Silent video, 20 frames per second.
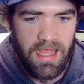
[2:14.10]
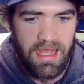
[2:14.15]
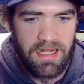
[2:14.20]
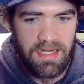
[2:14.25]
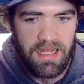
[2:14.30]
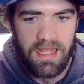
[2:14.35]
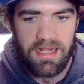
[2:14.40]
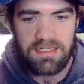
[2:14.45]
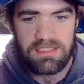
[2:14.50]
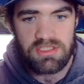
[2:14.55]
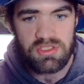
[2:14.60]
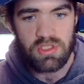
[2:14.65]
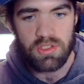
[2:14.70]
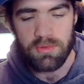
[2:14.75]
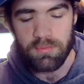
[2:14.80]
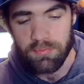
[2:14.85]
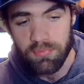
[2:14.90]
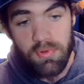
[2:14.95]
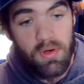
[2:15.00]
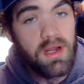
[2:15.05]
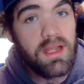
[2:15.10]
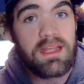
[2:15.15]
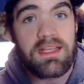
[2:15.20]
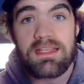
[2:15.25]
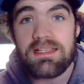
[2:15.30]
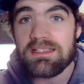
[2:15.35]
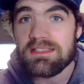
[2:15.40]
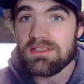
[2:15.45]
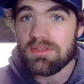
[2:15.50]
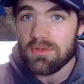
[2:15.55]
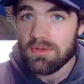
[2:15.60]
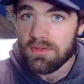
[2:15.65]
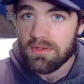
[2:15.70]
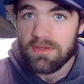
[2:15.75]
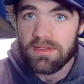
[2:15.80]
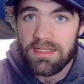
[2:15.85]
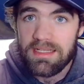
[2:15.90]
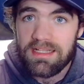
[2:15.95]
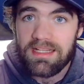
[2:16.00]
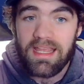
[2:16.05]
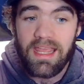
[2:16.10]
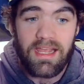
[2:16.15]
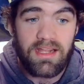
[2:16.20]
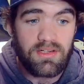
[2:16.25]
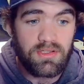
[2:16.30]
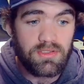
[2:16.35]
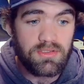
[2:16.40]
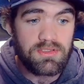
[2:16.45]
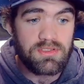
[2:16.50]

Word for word: at a certain price or indicator.